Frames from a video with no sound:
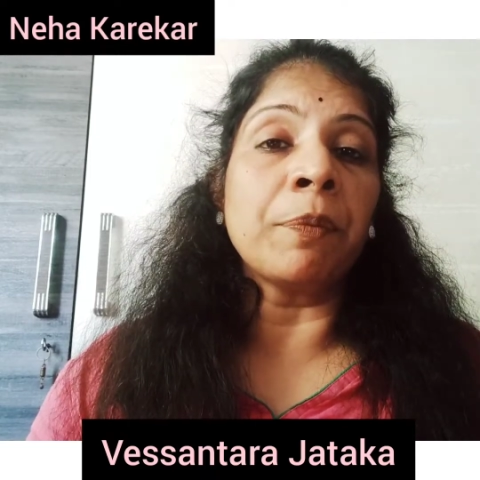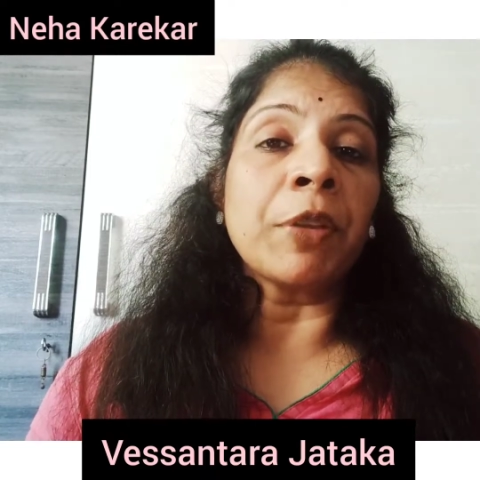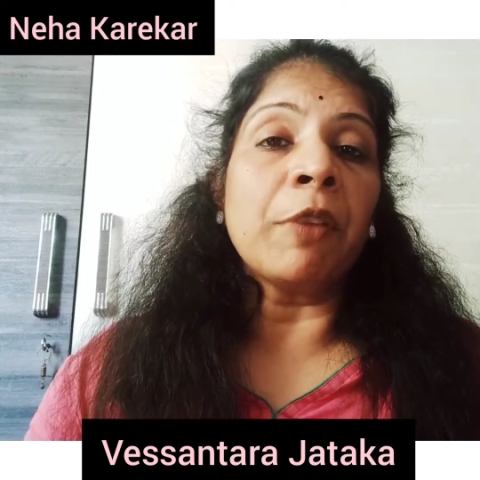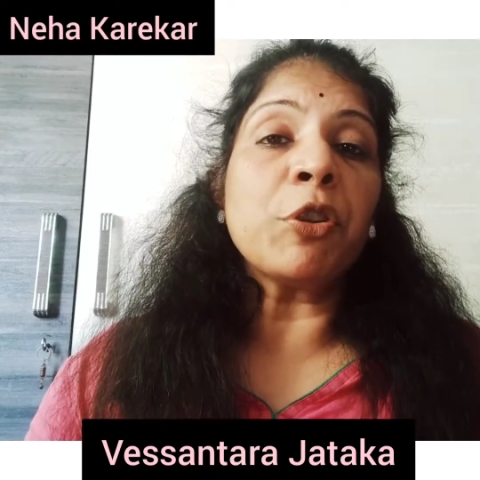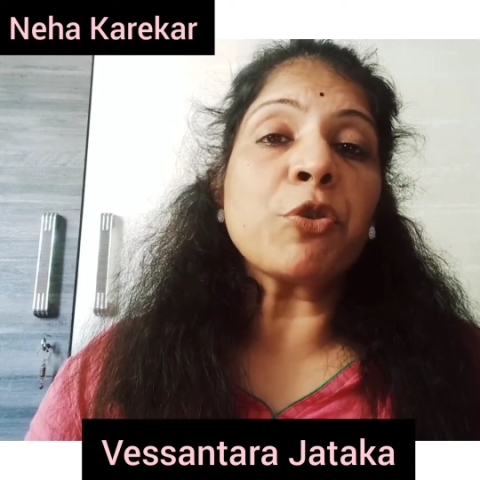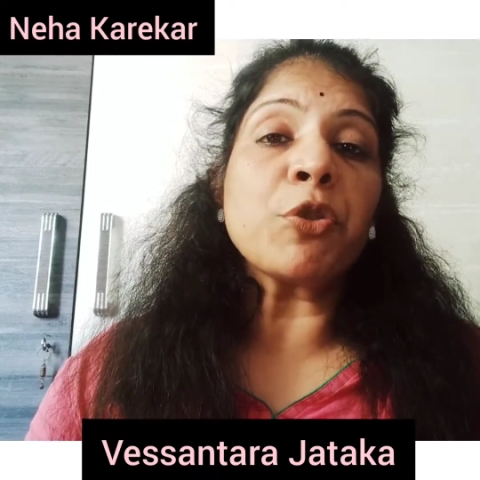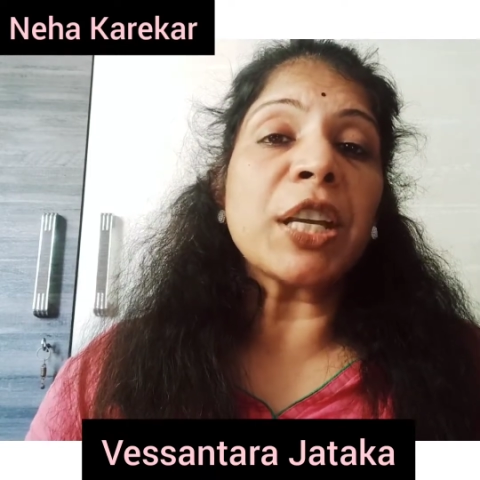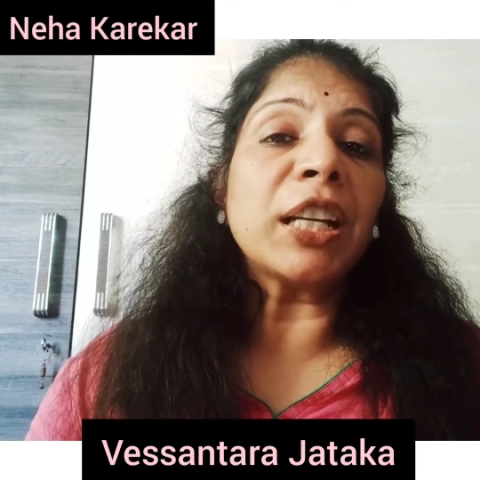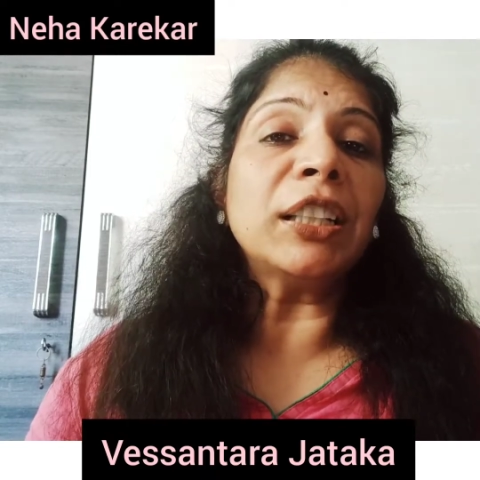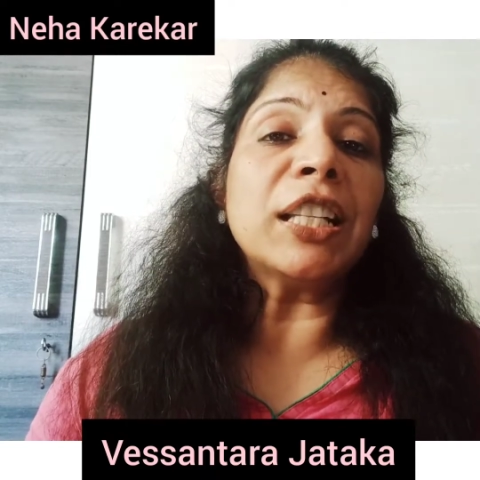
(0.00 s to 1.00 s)
we should
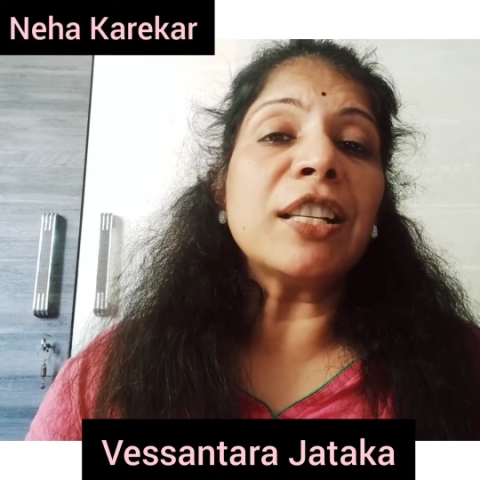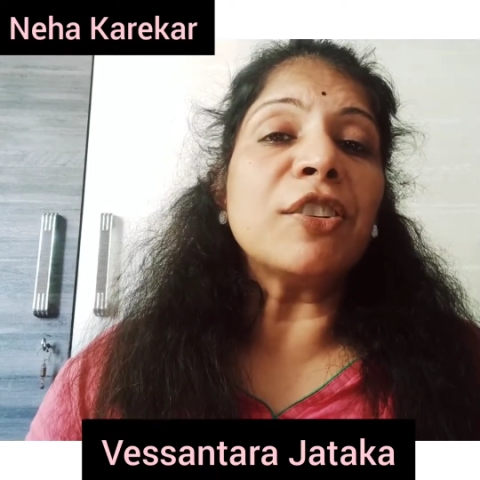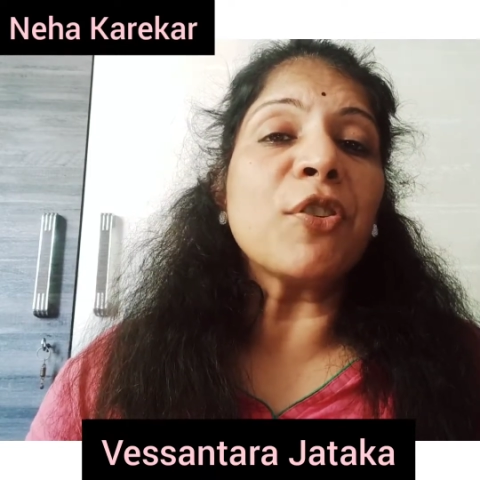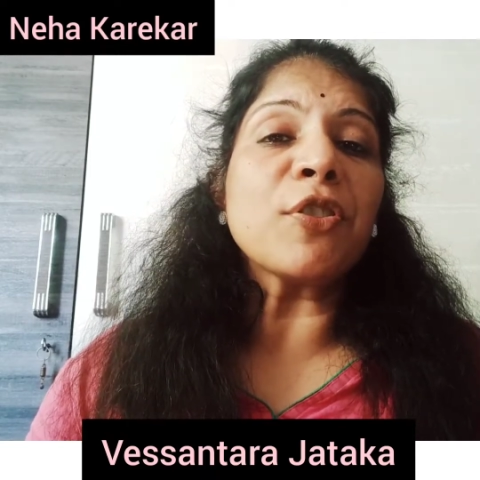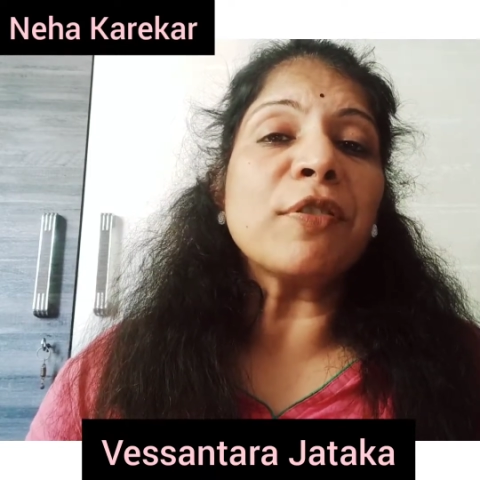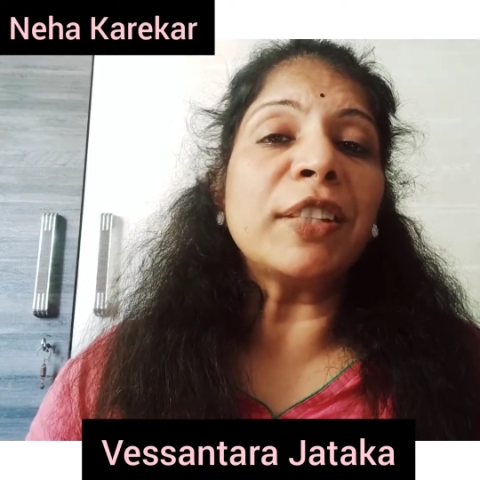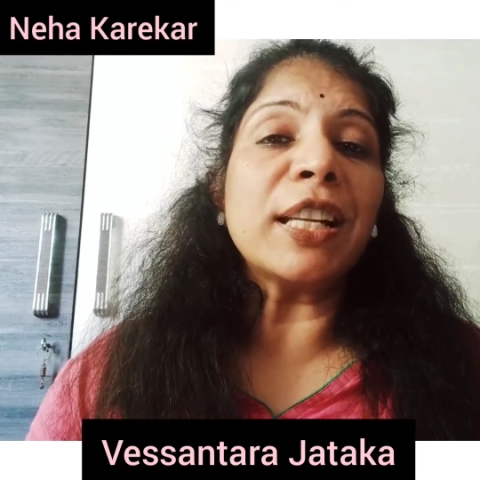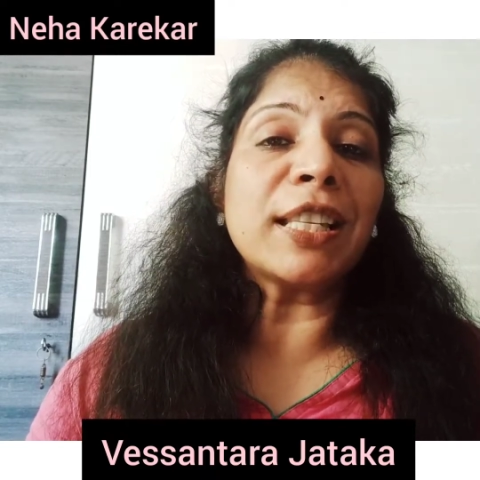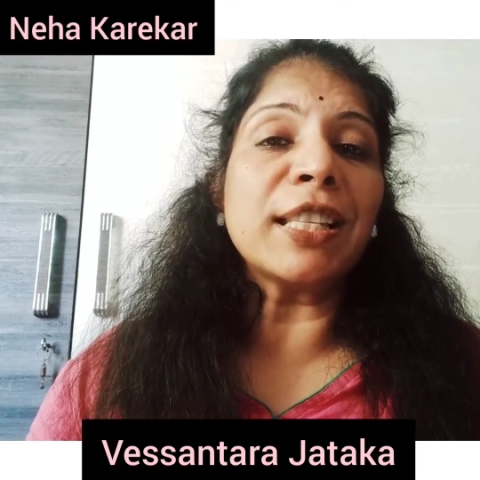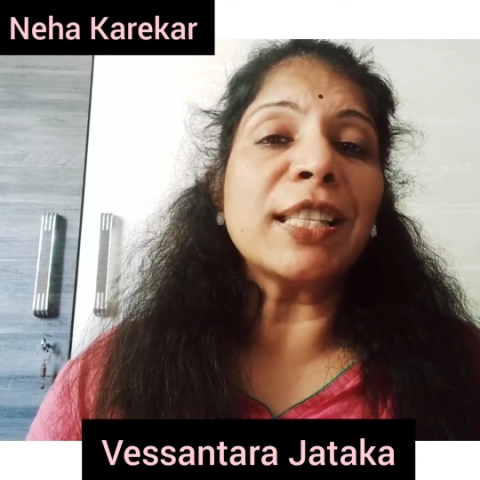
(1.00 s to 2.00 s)
take a lot of
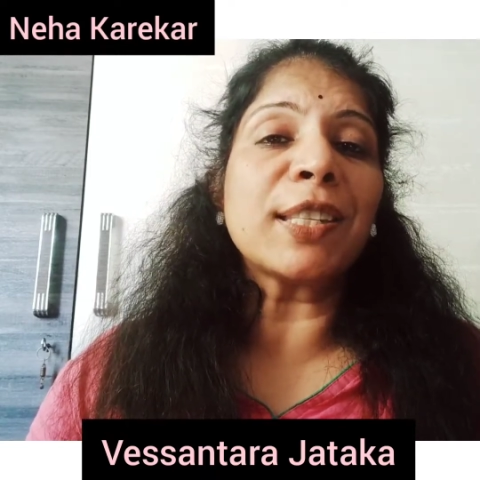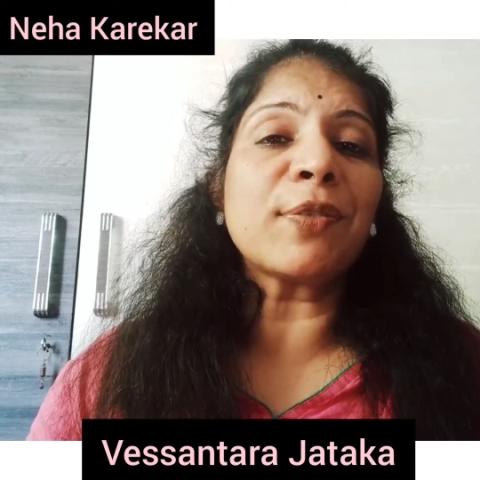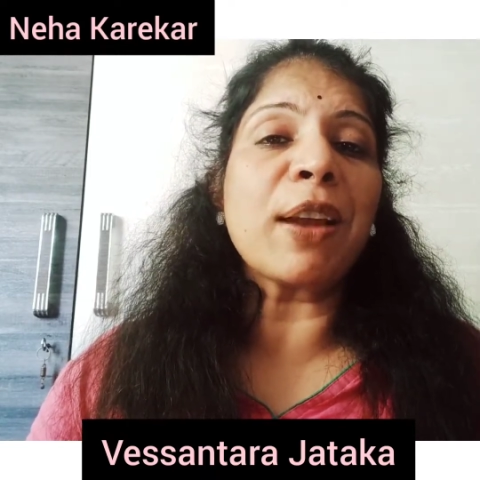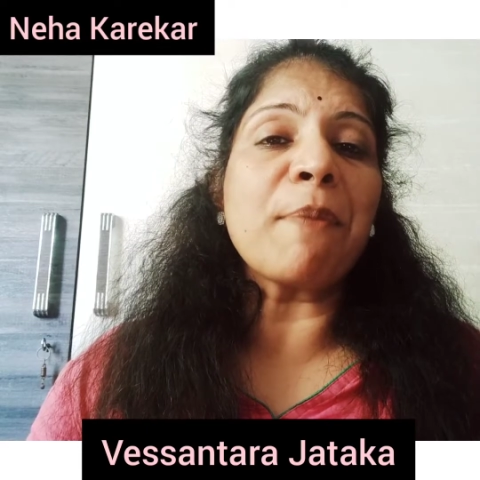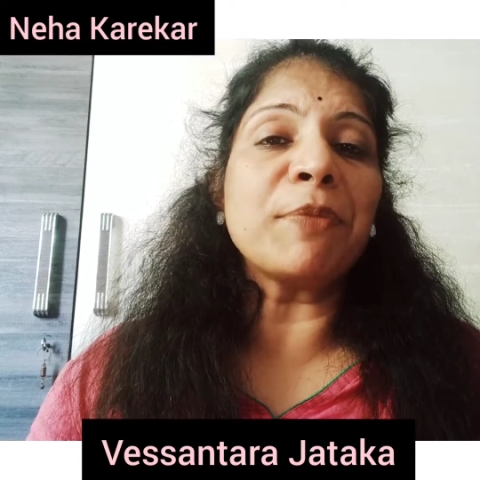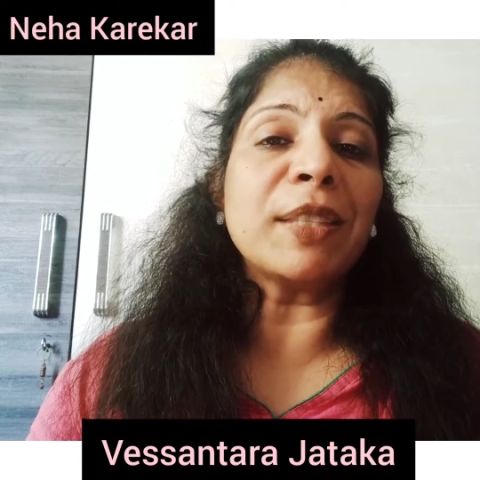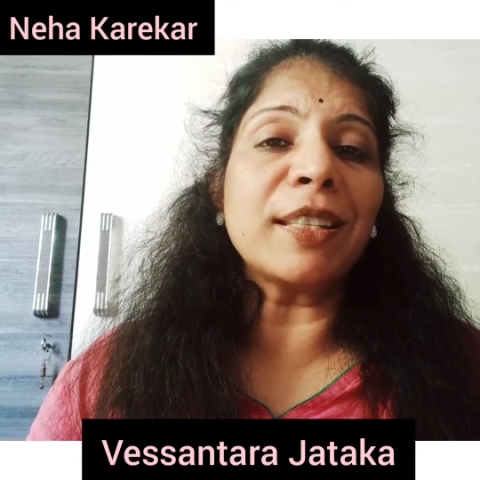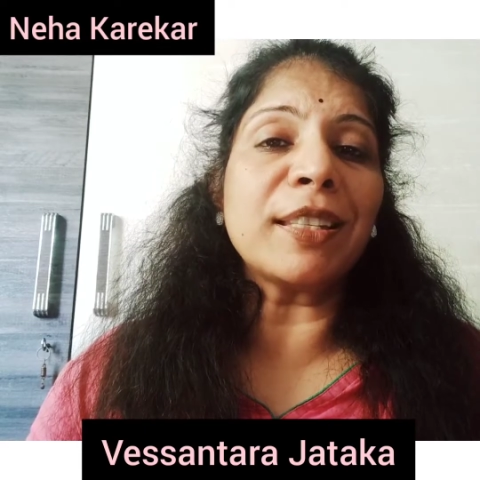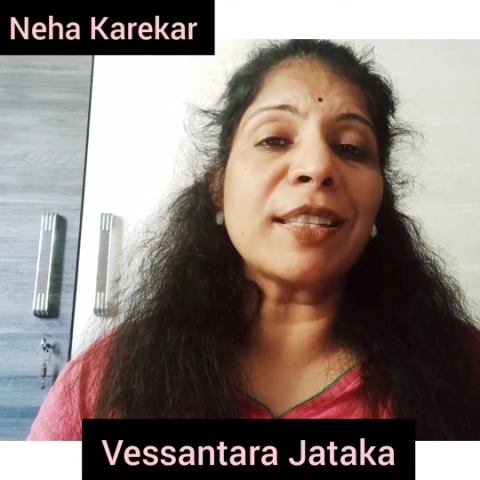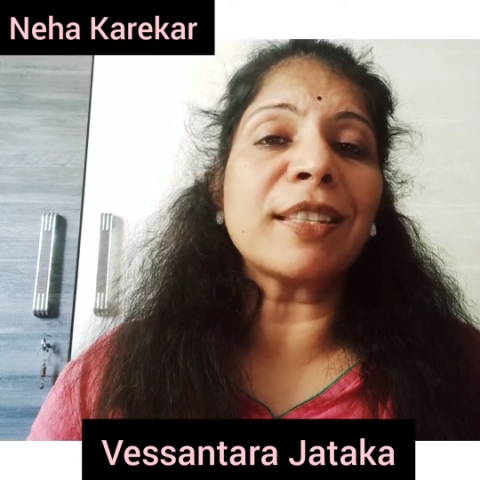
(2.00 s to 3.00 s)
lessons from
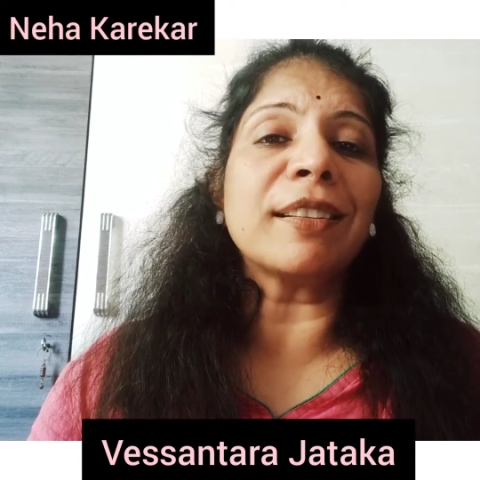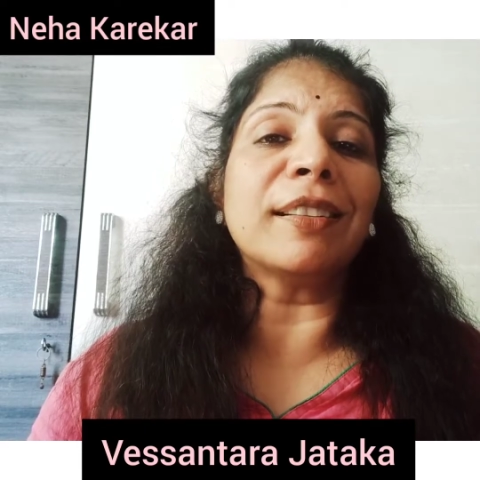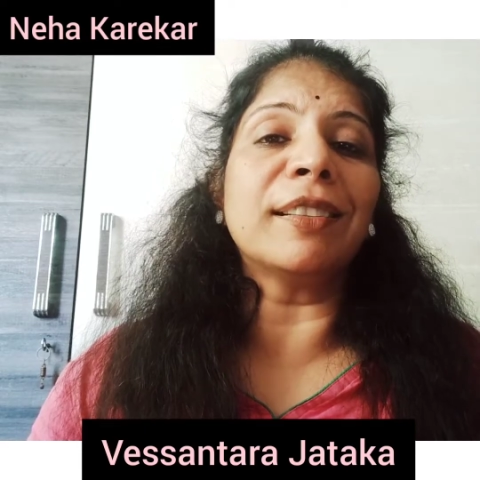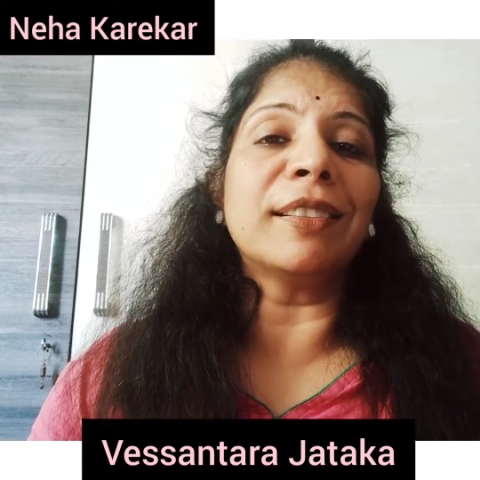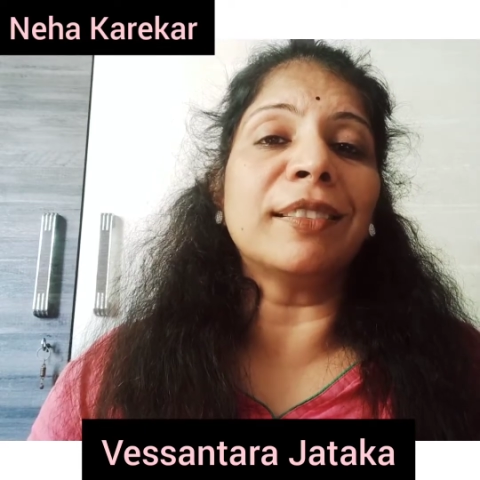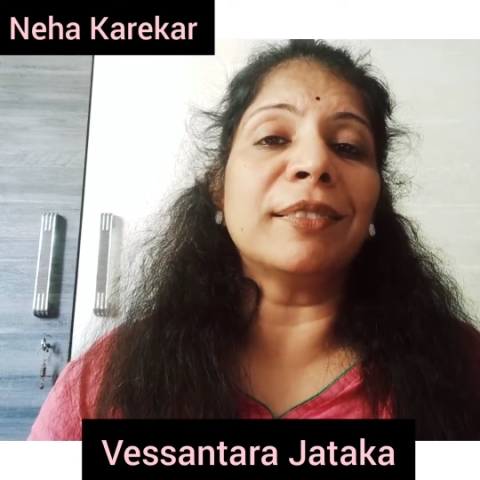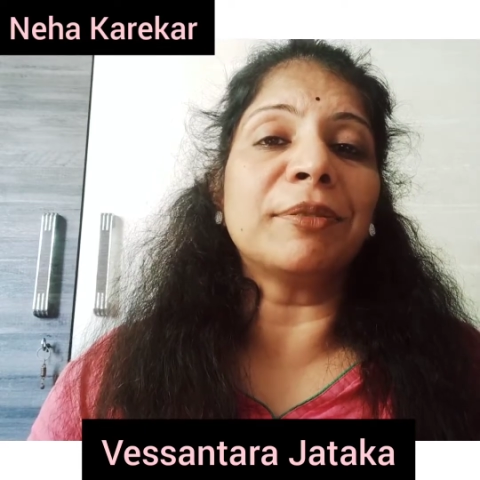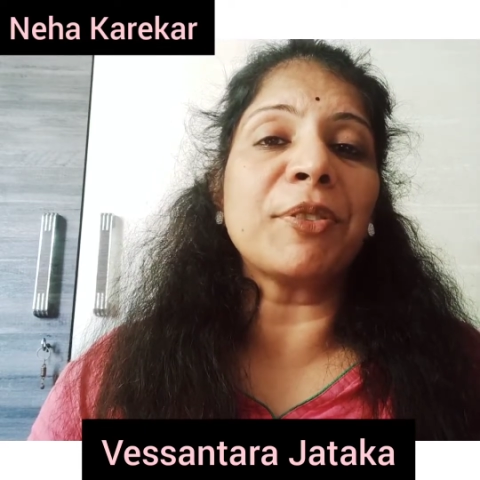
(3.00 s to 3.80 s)
this uh,